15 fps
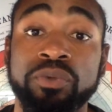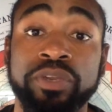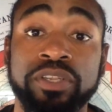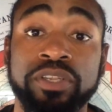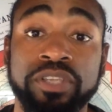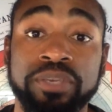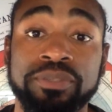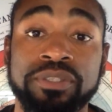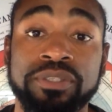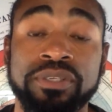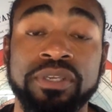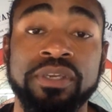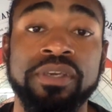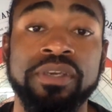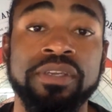eclipse.
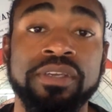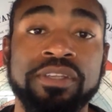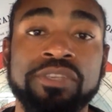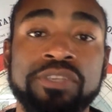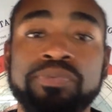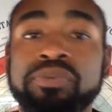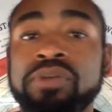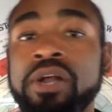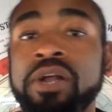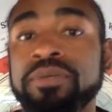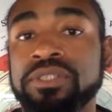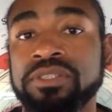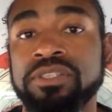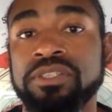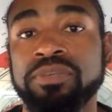Now this
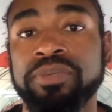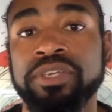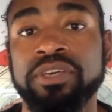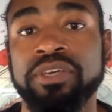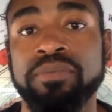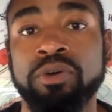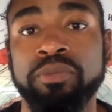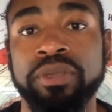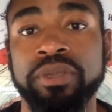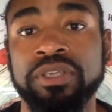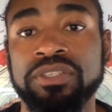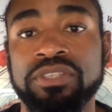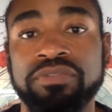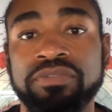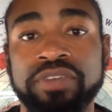promises to be a momentous
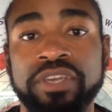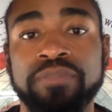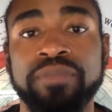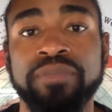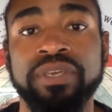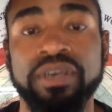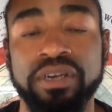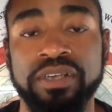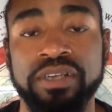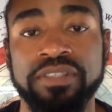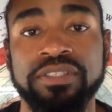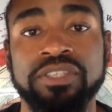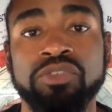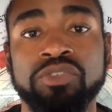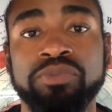event because
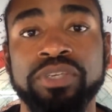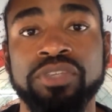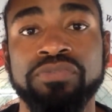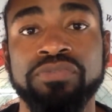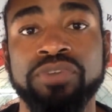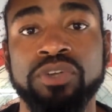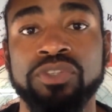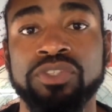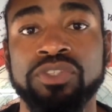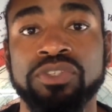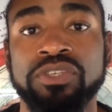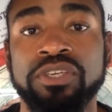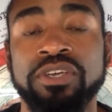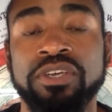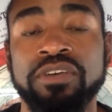this will be the first
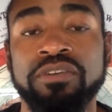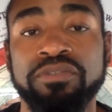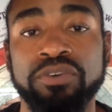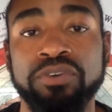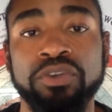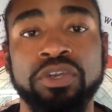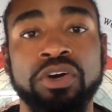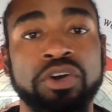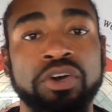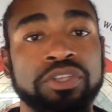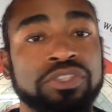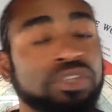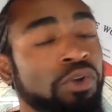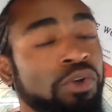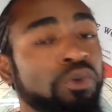full-on
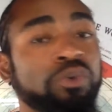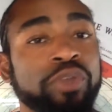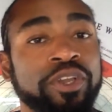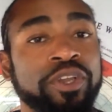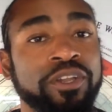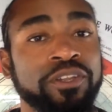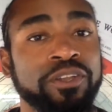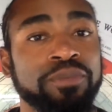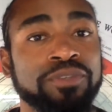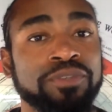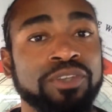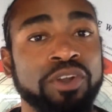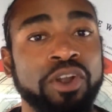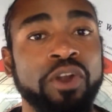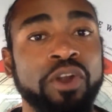total eclipse
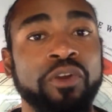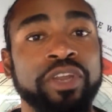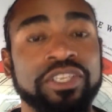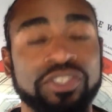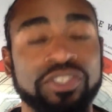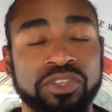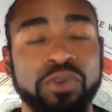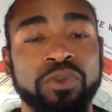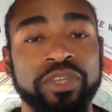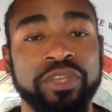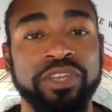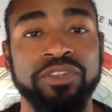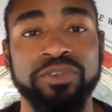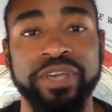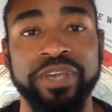occurring solely in
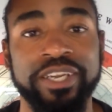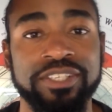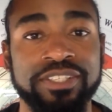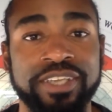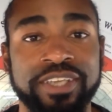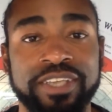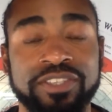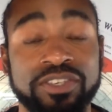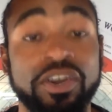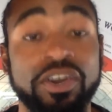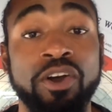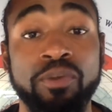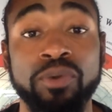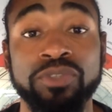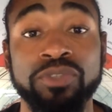the United States in
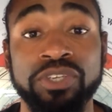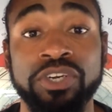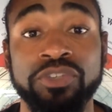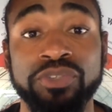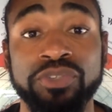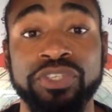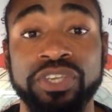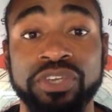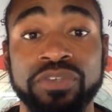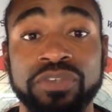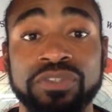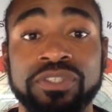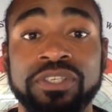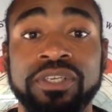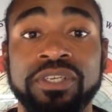almost 100 years.
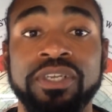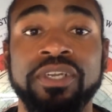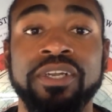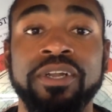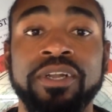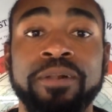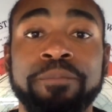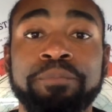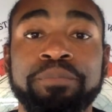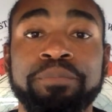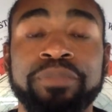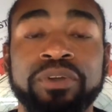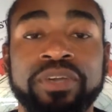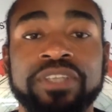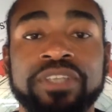
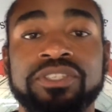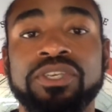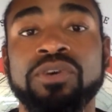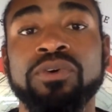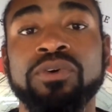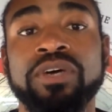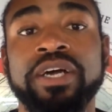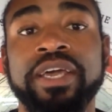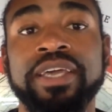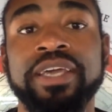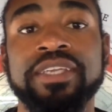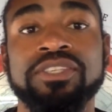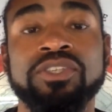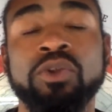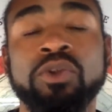Okay, so a
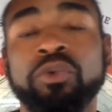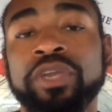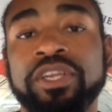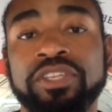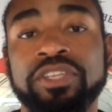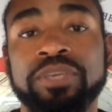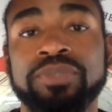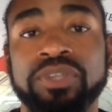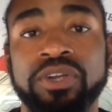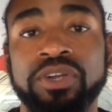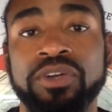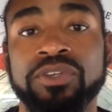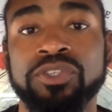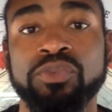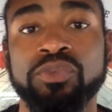solar eclipse occurs